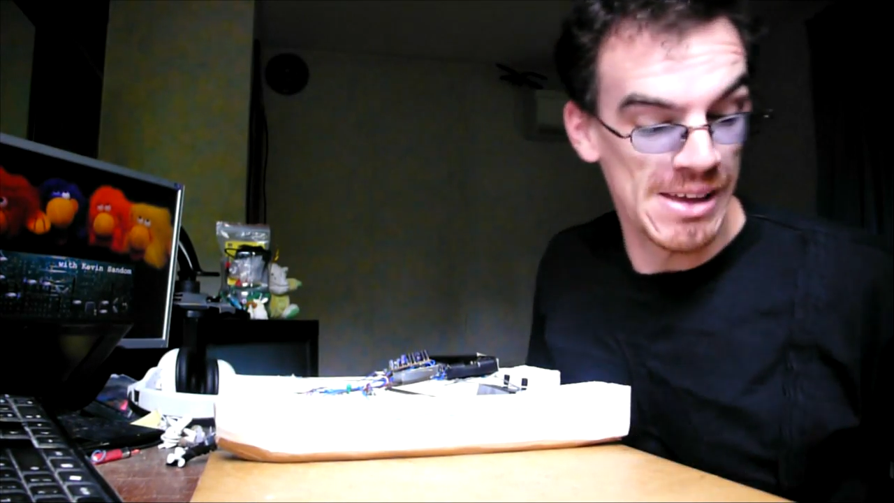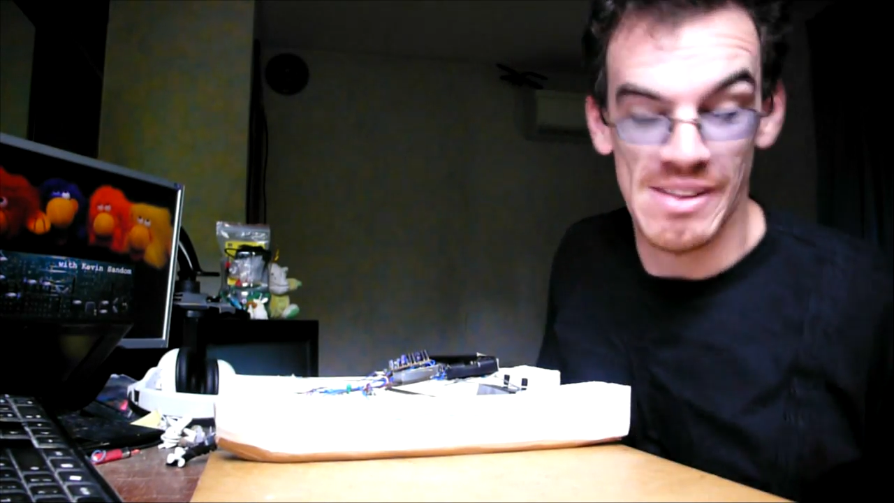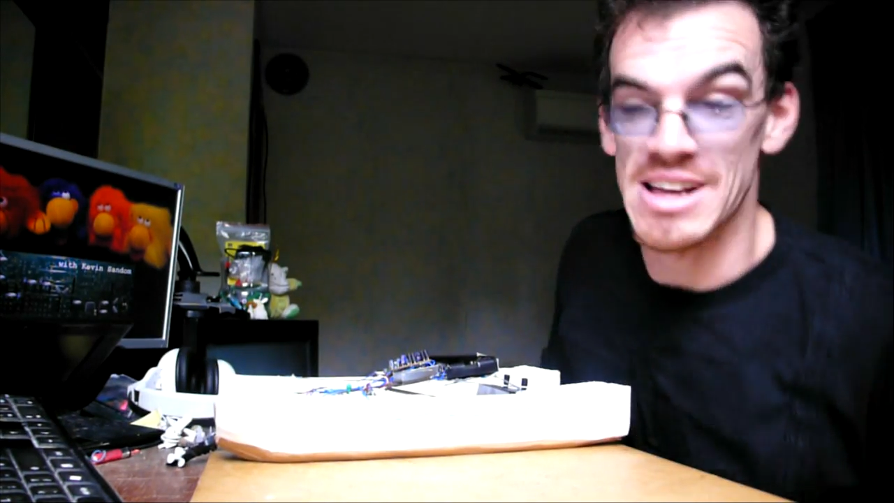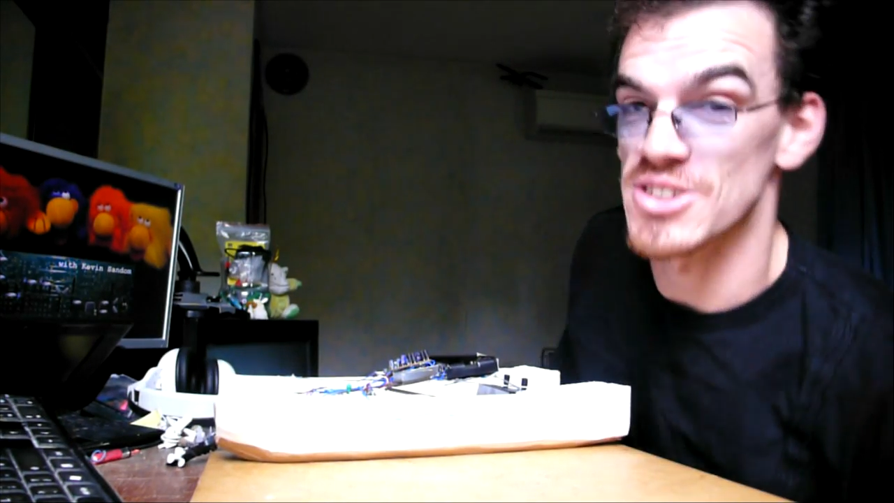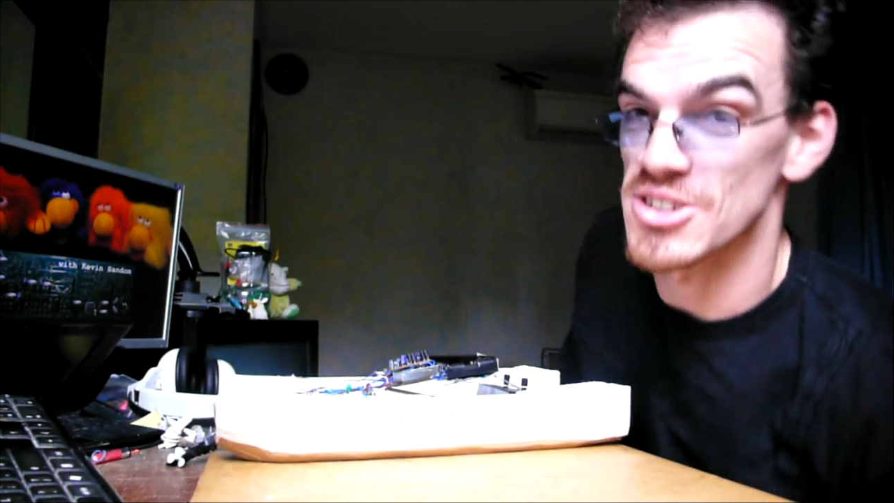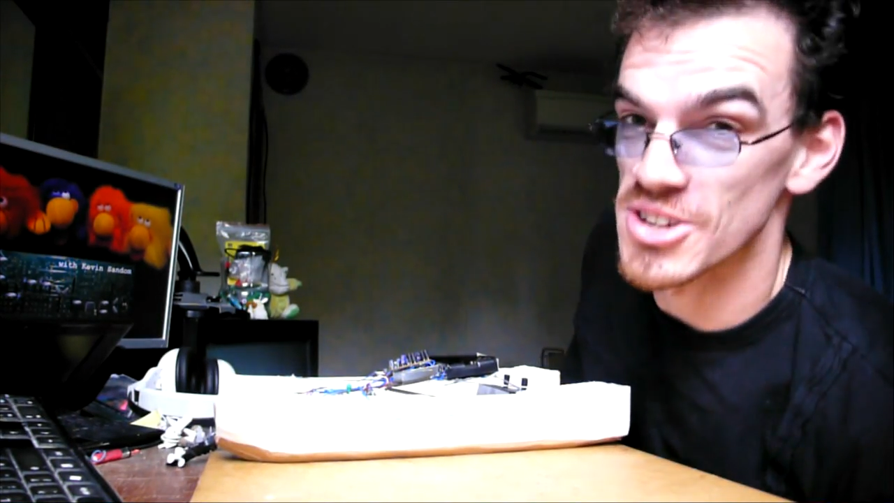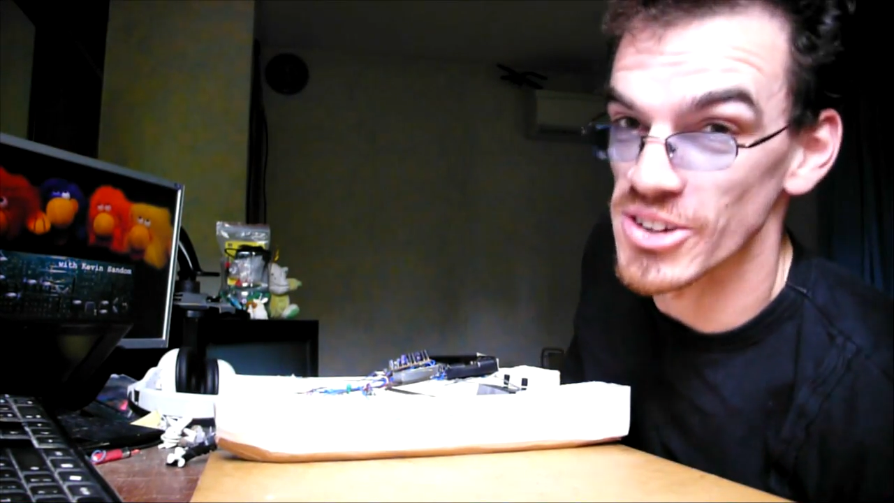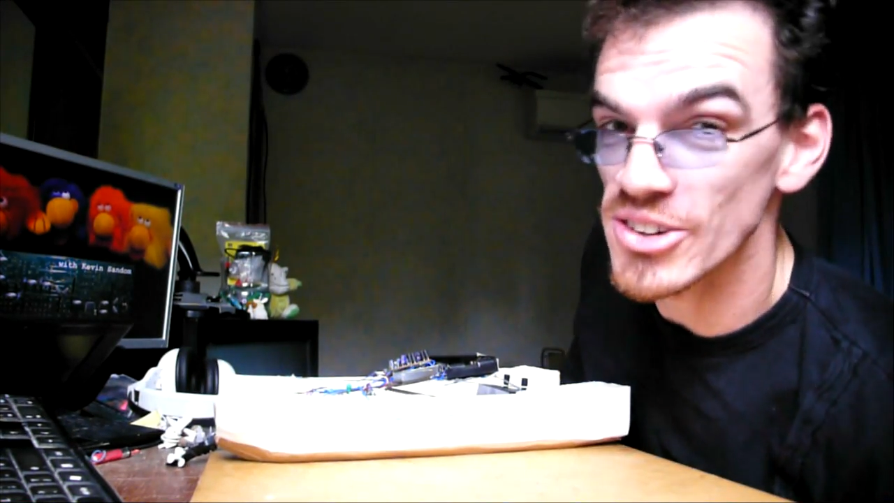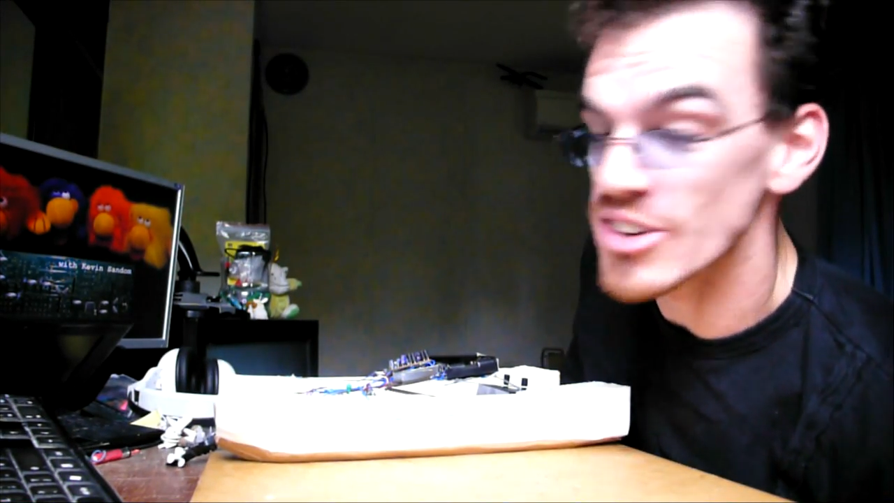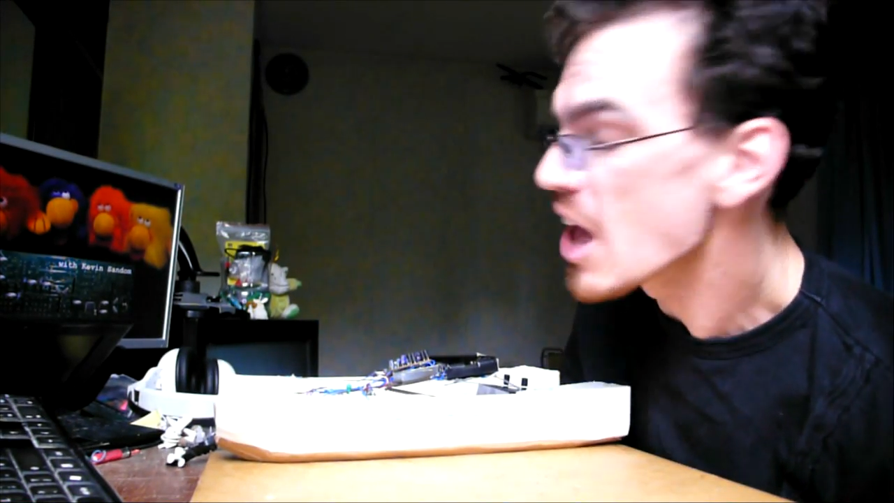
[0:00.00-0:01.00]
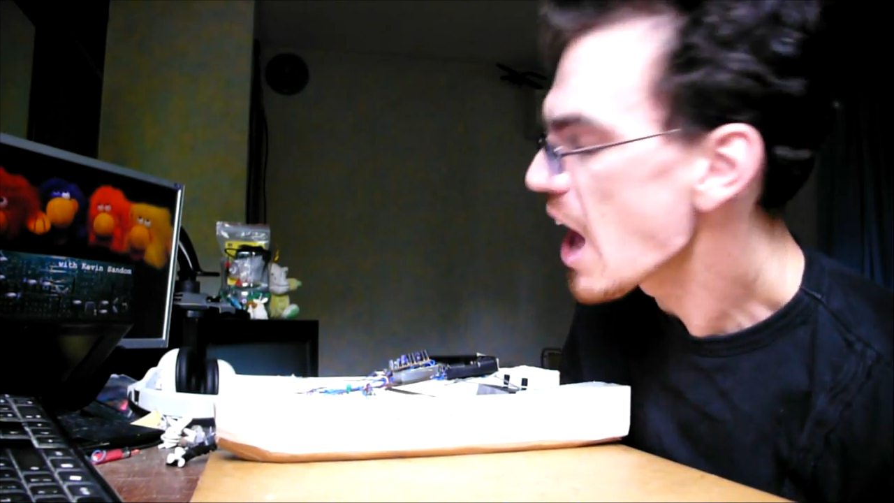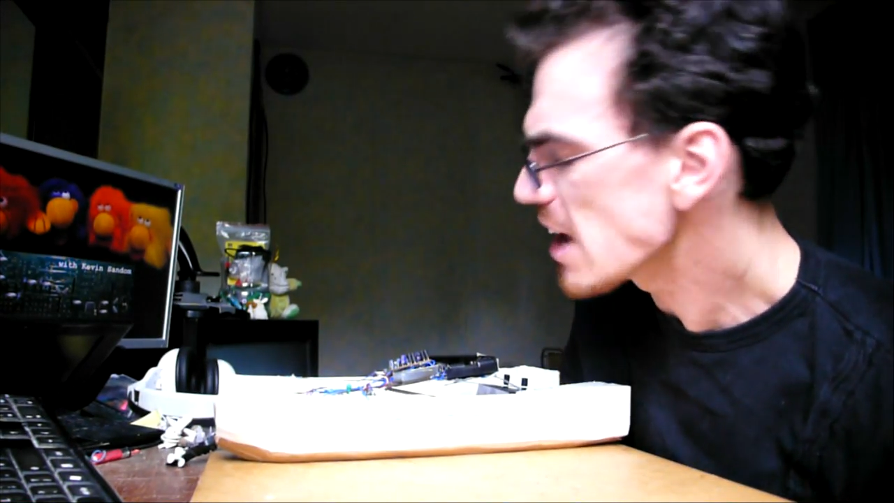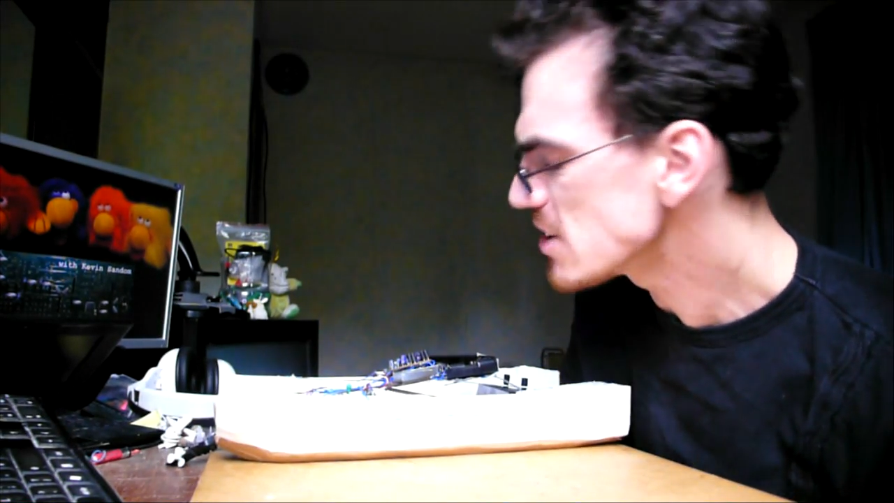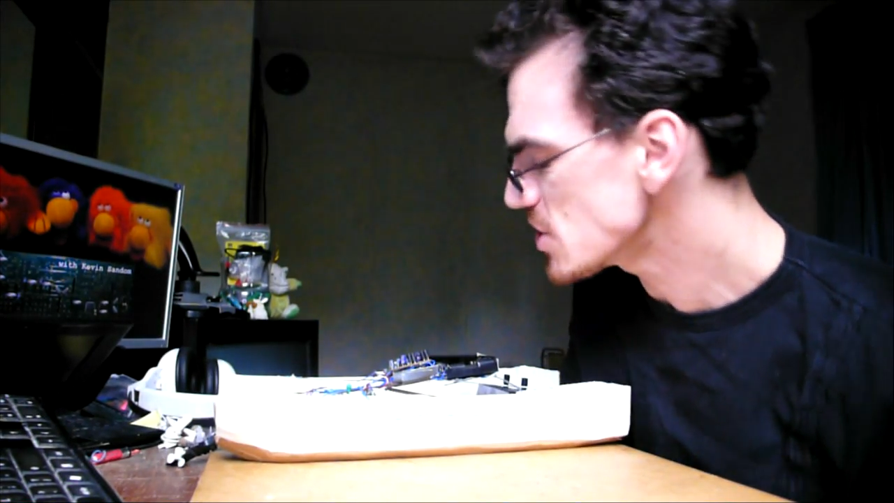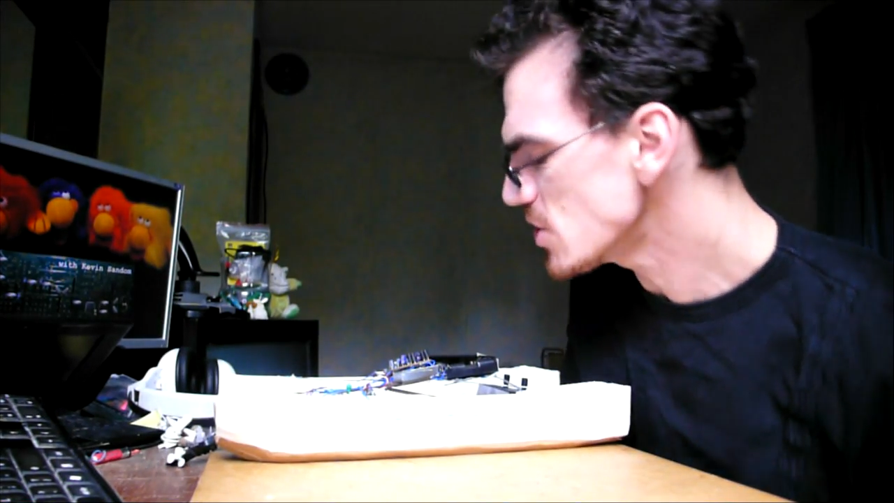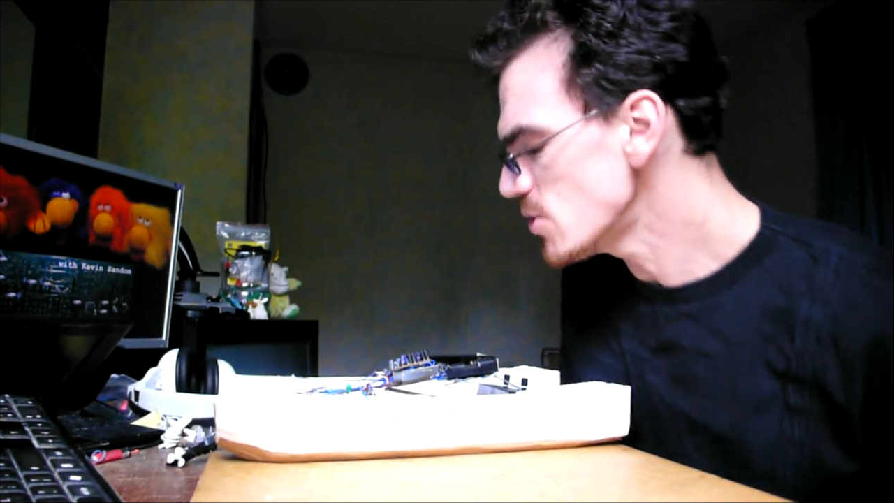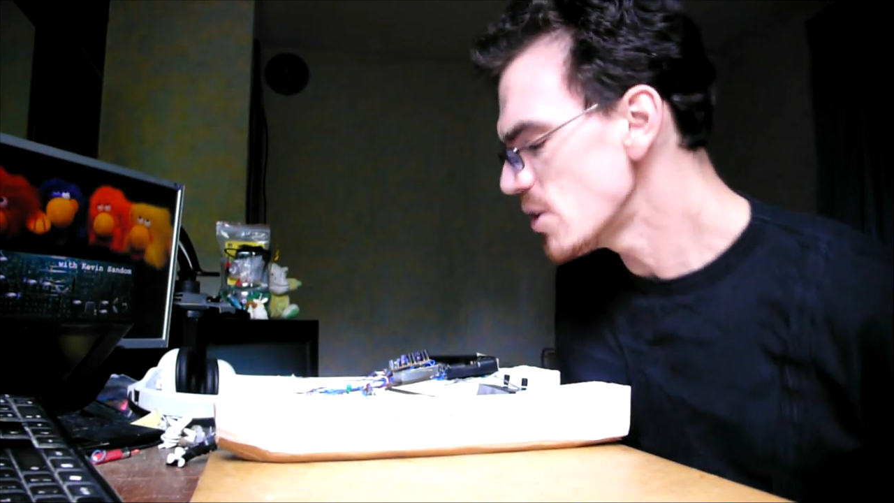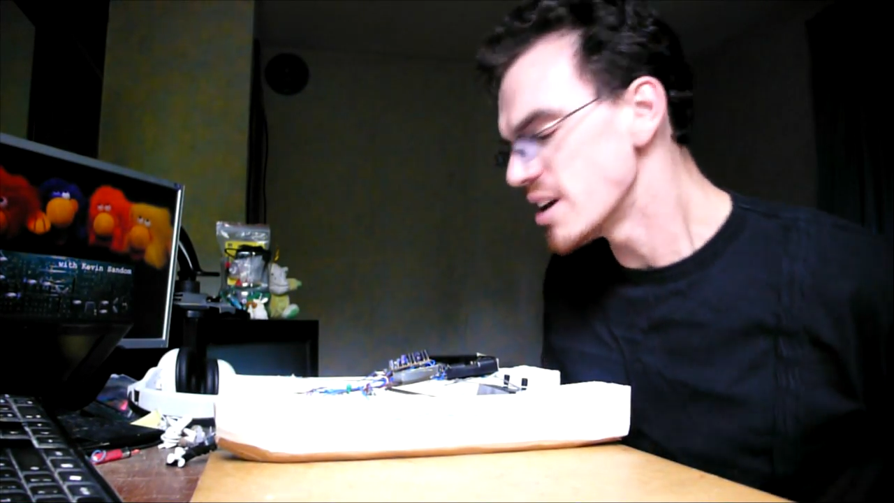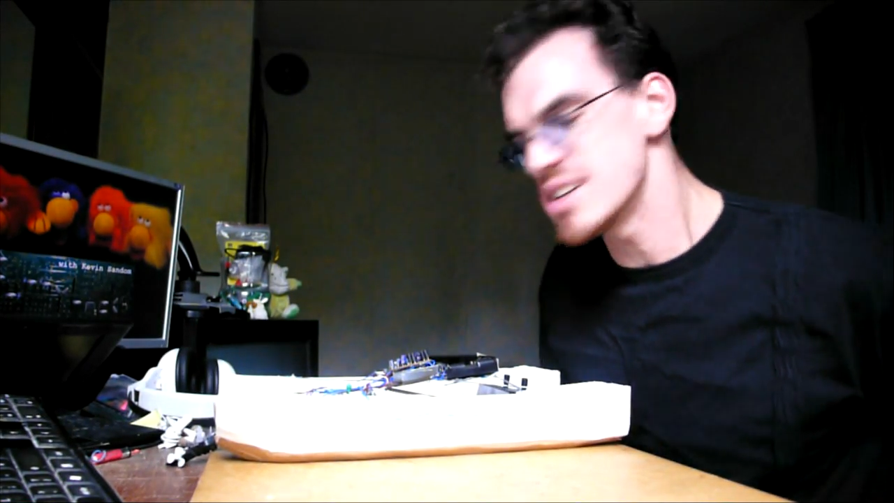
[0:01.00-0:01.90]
that's not so good, and two